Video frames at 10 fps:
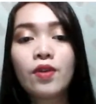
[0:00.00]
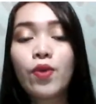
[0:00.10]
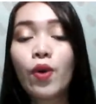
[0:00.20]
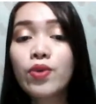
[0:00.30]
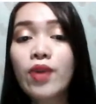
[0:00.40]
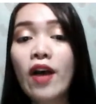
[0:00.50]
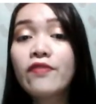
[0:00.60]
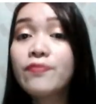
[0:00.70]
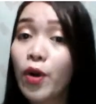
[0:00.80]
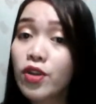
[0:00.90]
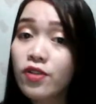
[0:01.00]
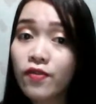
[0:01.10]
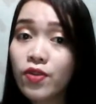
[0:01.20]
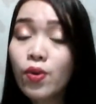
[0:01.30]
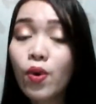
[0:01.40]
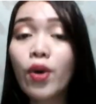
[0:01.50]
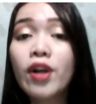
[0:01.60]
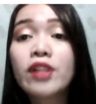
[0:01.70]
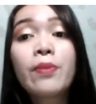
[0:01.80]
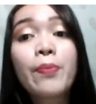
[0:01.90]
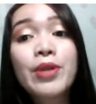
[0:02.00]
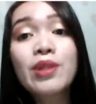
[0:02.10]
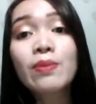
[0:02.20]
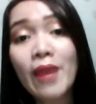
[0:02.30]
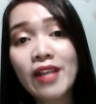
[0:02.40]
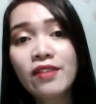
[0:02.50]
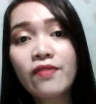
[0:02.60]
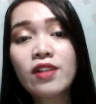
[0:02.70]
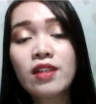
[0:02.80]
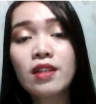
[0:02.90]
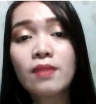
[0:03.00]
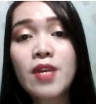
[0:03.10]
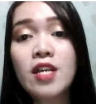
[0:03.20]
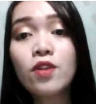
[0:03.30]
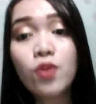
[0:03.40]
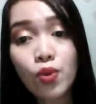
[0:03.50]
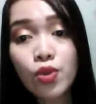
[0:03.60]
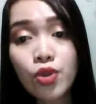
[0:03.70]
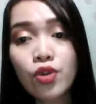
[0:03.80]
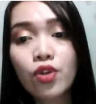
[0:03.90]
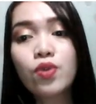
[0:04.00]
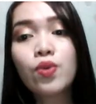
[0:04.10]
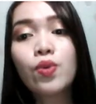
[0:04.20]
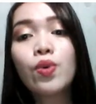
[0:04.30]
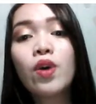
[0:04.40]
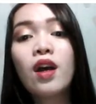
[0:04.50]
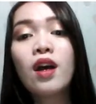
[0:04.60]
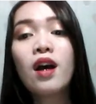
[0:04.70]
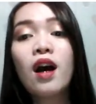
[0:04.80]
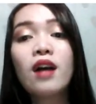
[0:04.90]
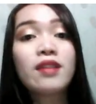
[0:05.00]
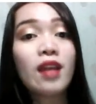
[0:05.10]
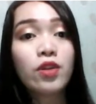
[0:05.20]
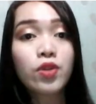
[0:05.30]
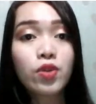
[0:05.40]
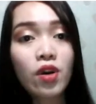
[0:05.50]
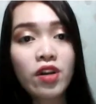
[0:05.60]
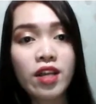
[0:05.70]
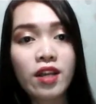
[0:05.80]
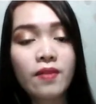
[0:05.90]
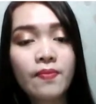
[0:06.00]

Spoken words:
We also have point of view, or the perspective that is being used to tell a story.